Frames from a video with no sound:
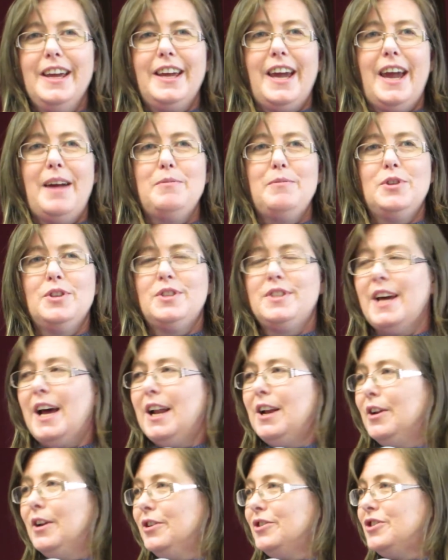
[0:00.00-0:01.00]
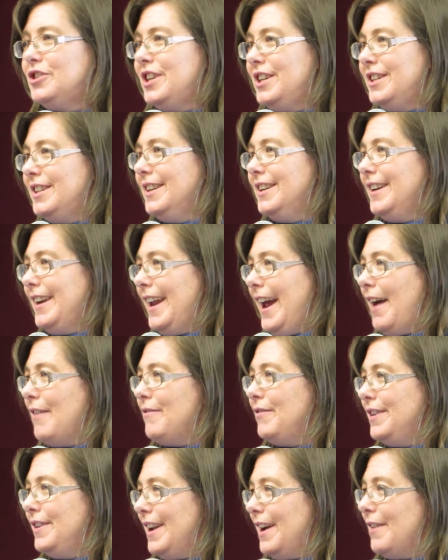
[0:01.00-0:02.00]
came to tell her she didn't
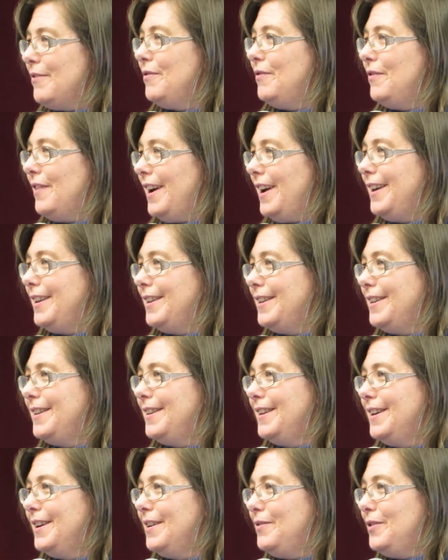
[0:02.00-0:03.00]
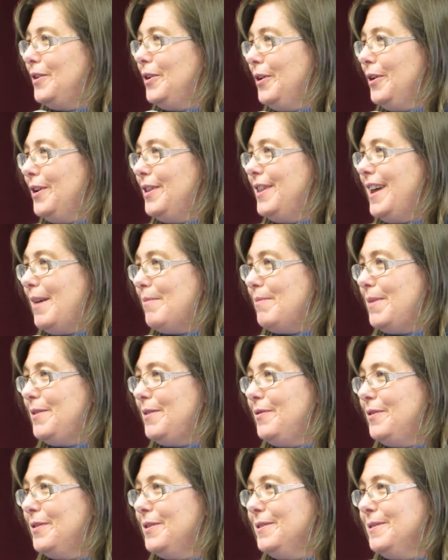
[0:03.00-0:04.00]
have enough faith. Have you heard that
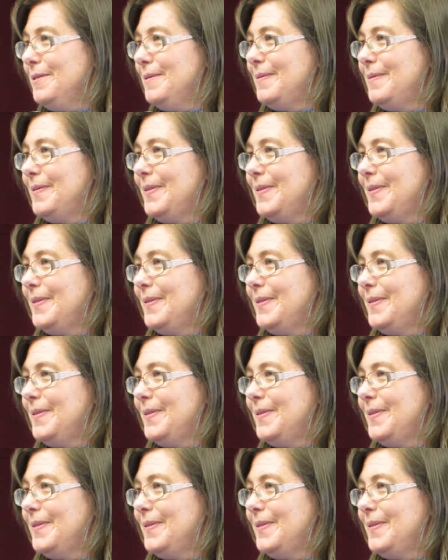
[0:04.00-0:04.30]
before?